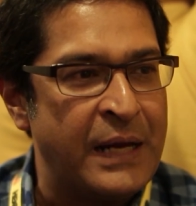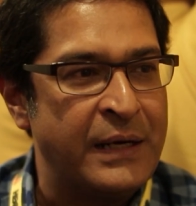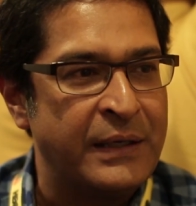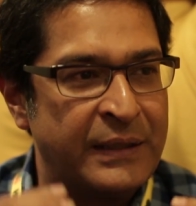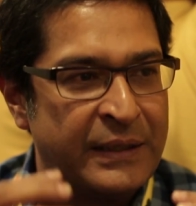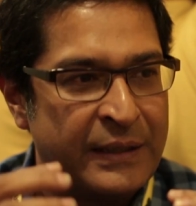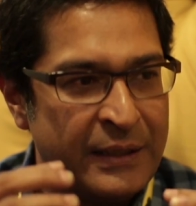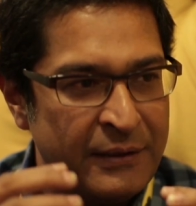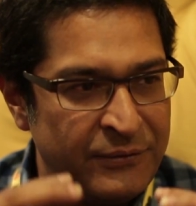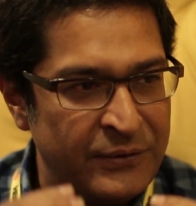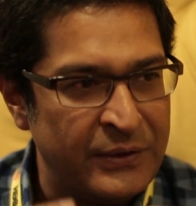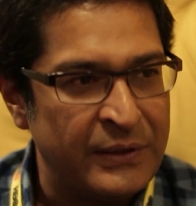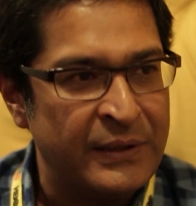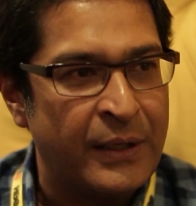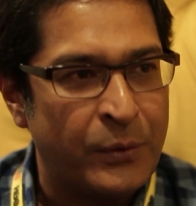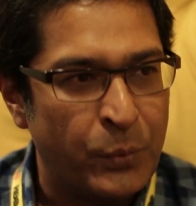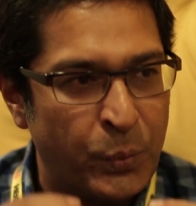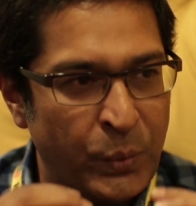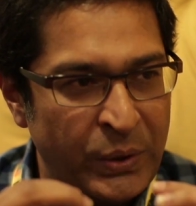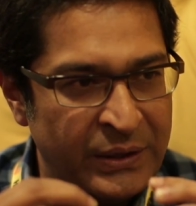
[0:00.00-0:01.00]
and given
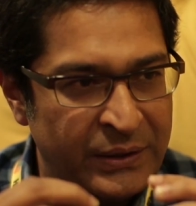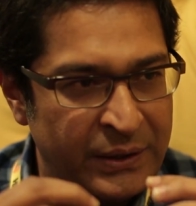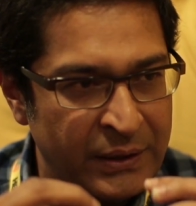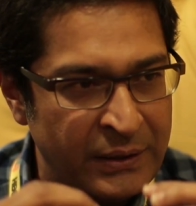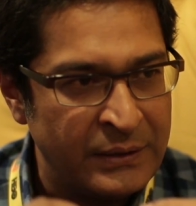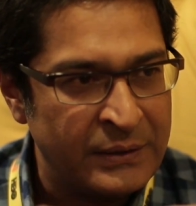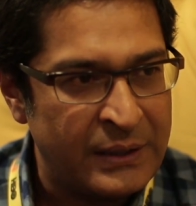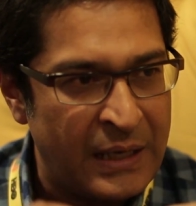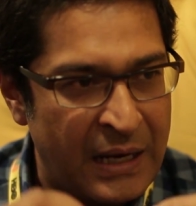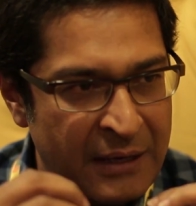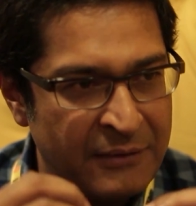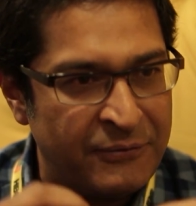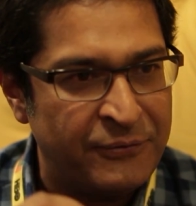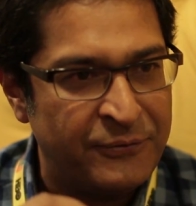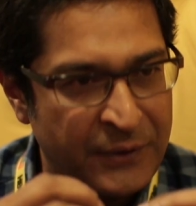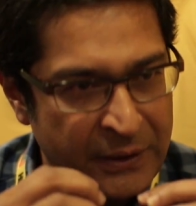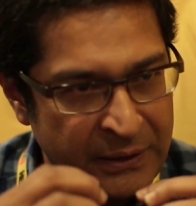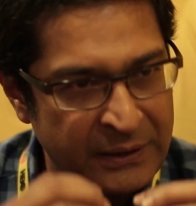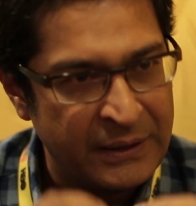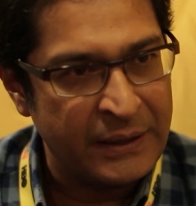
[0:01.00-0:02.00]
that we didn't have
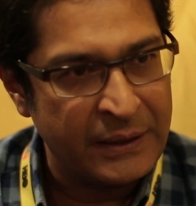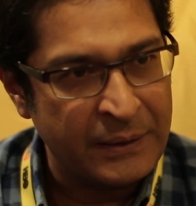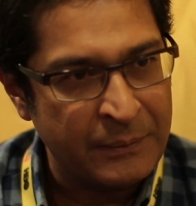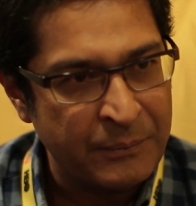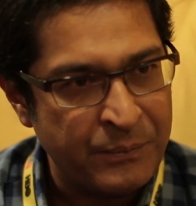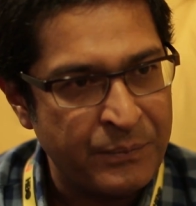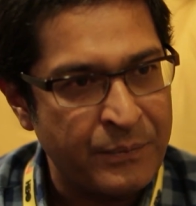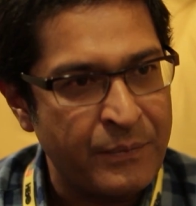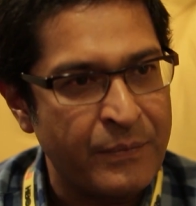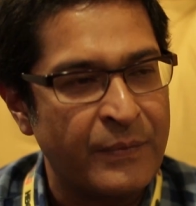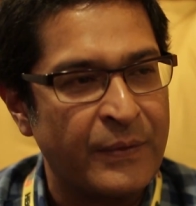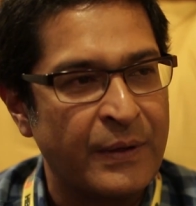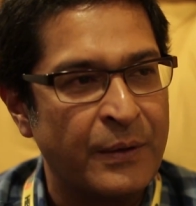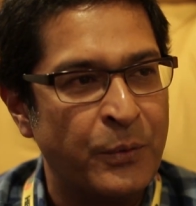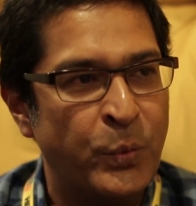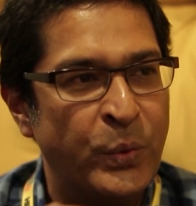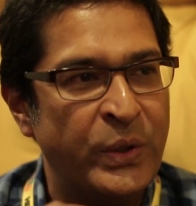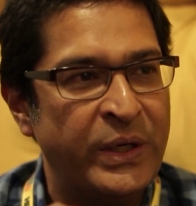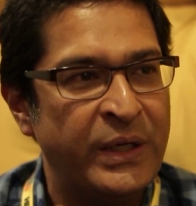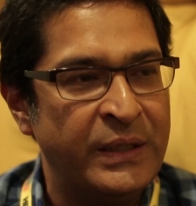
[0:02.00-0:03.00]
funding,
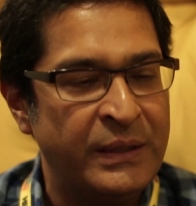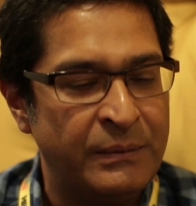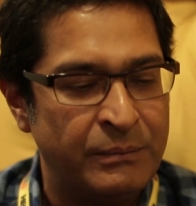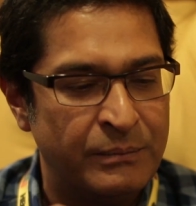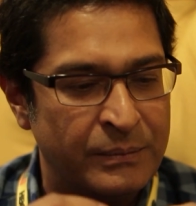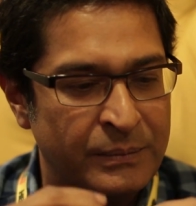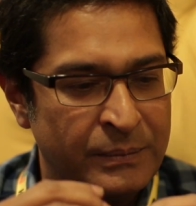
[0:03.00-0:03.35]
we